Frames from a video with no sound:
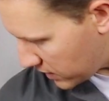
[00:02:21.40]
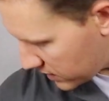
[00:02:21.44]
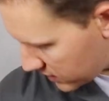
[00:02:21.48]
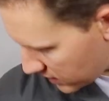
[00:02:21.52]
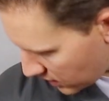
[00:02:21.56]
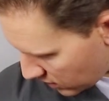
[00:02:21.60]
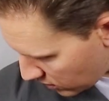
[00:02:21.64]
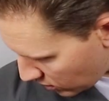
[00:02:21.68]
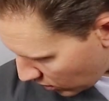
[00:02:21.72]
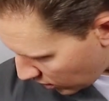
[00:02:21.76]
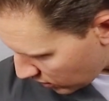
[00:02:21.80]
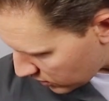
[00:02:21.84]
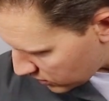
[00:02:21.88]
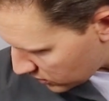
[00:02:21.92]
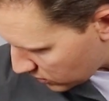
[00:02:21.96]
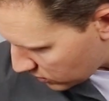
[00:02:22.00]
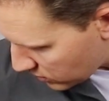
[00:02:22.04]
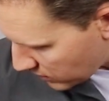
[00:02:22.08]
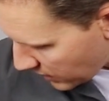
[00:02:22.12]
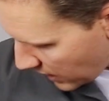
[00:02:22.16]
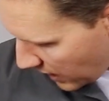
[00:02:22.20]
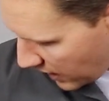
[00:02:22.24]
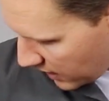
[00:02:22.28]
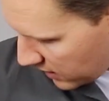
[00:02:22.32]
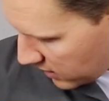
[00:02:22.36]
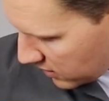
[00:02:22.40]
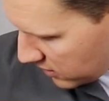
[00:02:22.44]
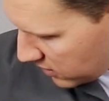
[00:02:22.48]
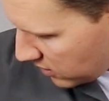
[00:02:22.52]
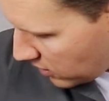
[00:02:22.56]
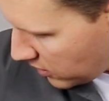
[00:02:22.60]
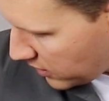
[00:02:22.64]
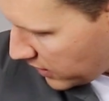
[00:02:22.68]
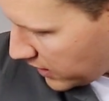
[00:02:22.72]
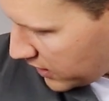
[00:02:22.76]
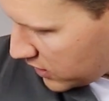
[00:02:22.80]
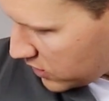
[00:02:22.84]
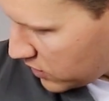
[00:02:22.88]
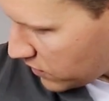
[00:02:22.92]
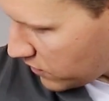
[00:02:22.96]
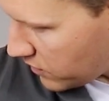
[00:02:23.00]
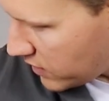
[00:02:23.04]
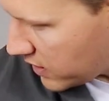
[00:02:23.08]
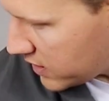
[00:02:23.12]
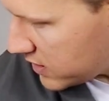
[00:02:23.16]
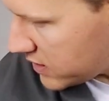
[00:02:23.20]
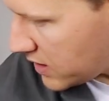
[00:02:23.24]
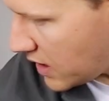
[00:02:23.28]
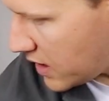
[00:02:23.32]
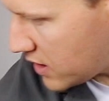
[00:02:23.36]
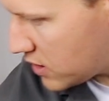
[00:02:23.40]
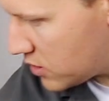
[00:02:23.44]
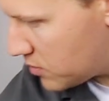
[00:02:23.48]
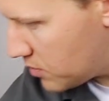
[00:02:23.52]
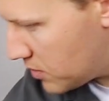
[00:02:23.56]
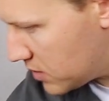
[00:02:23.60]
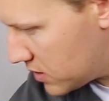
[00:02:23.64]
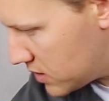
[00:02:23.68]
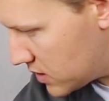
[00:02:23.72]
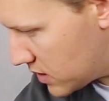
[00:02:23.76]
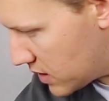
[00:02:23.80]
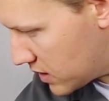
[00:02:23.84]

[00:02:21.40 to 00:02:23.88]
there's a nozzle color on each of the attachments.